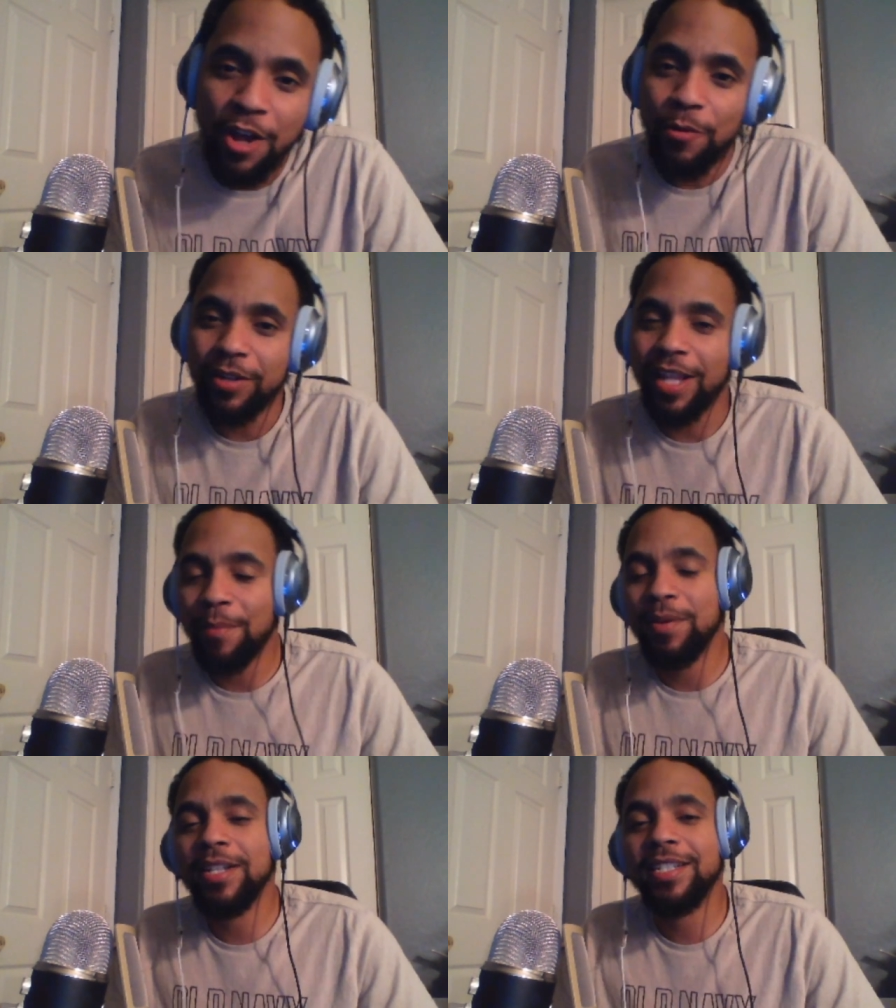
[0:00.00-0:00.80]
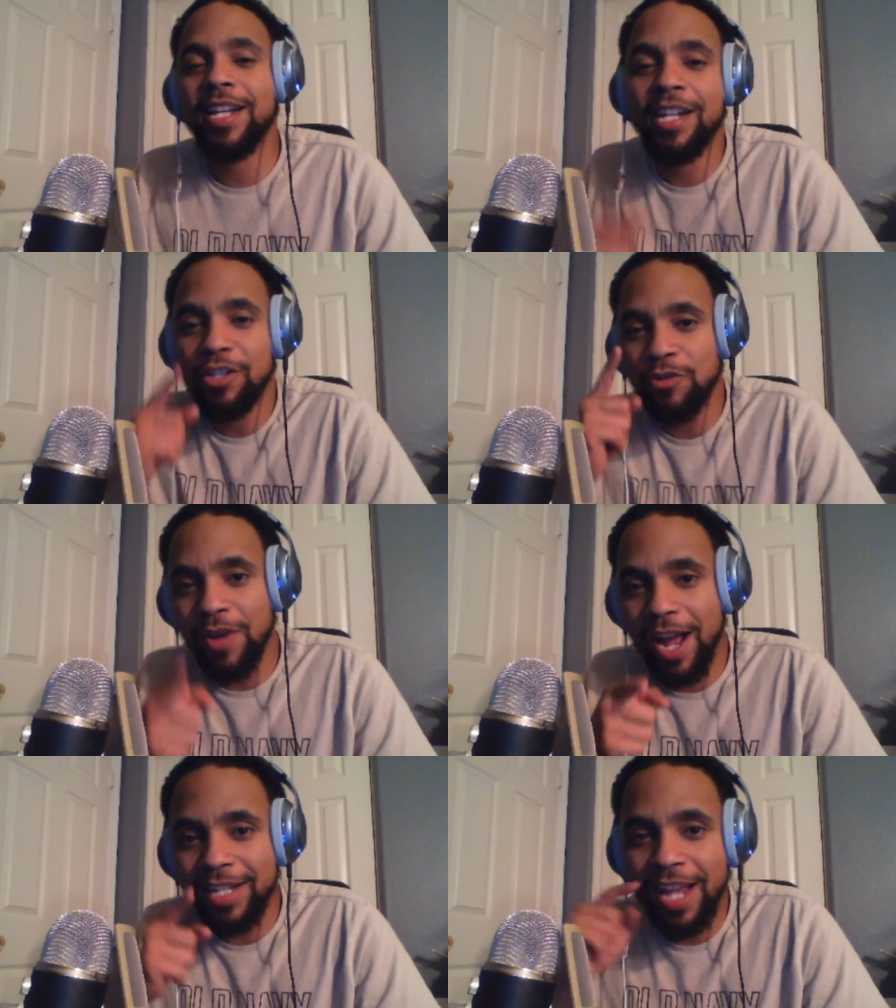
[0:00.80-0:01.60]
With that being said, you
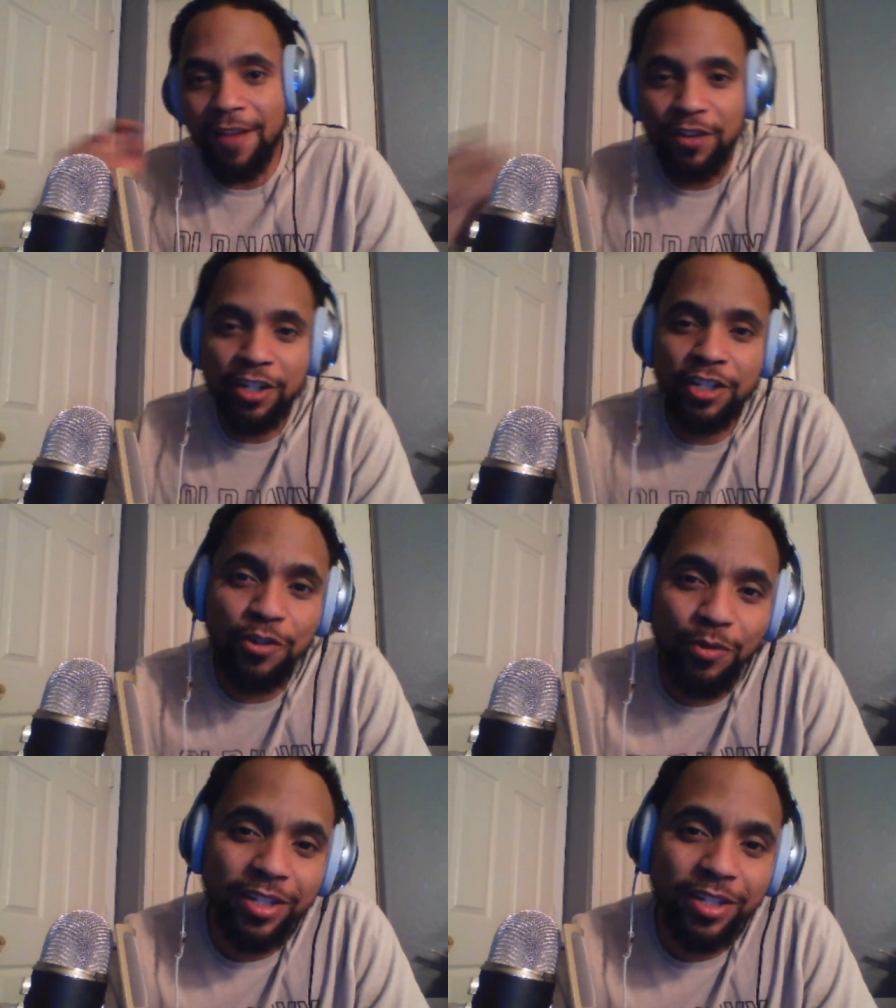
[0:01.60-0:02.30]
guys have a good